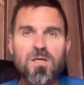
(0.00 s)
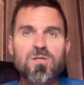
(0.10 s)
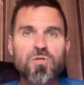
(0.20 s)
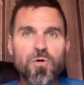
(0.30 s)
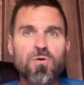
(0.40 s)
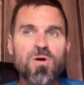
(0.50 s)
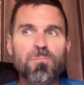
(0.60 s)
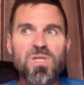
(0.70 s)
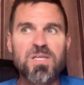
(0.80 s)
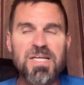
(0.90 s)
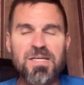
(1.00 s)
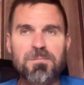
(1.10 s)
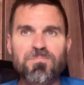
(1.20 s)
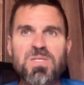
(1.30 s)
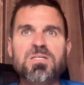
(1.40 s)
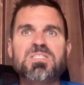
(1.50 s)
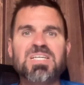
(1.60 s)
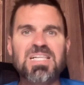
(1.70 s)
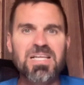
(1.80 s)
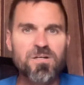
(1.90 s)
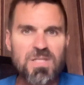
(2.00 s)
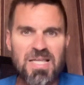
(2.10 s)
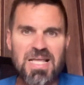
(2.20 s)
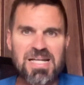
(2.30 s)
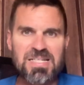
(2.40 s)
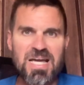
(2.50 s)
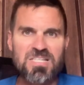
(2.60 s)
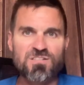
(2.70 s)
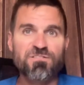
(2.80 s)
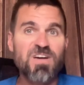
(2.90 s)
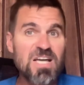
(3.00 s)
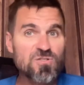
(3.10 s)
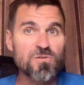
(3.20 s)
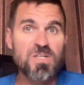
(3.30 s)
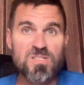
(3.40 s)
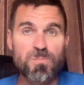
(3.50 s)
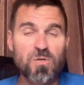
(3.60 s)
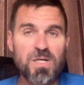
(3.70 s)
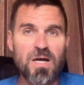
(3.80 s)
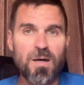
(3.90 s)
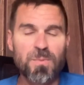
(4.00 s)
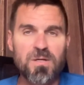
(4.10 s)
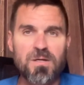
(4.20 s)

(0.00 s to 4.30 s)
your ability to clear that lactic acid faster than it's building up.